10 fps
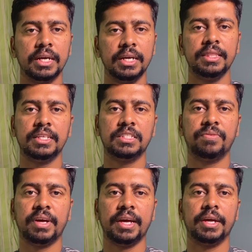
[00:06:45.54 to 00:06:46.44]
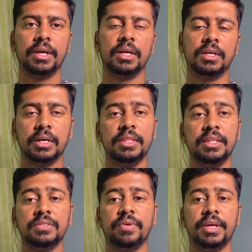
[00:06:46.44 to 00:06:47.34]
In this way, in
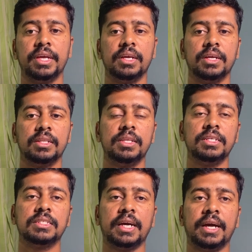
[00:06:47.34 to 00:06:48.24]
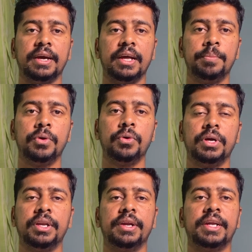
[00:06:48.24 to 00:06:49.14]
this way, this can help you
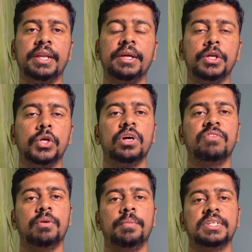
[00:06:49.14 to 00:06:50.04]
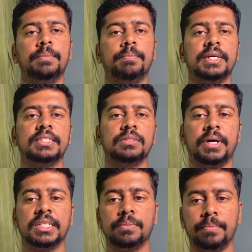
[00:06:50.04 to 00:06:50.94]
in retaining newer information much,
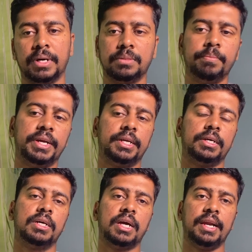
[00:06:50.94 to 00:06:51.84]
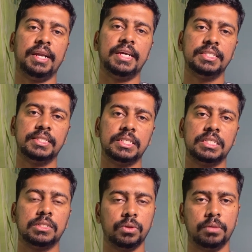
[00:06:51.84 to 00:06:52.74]
much, much better and
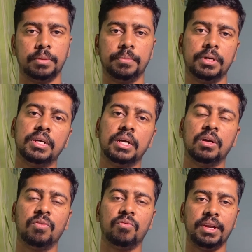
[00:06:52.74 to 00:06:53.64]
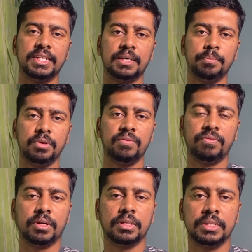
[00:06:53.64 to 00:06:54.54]
easy to remember. One example
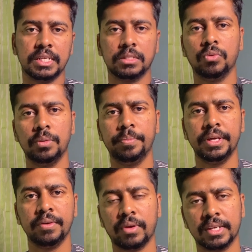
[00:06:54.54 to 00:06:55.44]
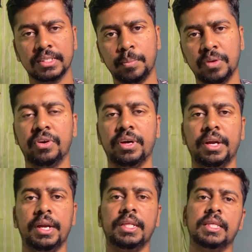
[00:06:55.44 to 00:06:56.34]
for this would be, for example, if you are
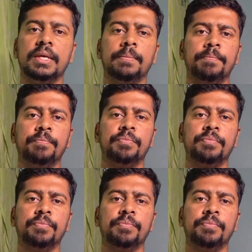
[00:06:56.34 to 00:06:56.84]
reading the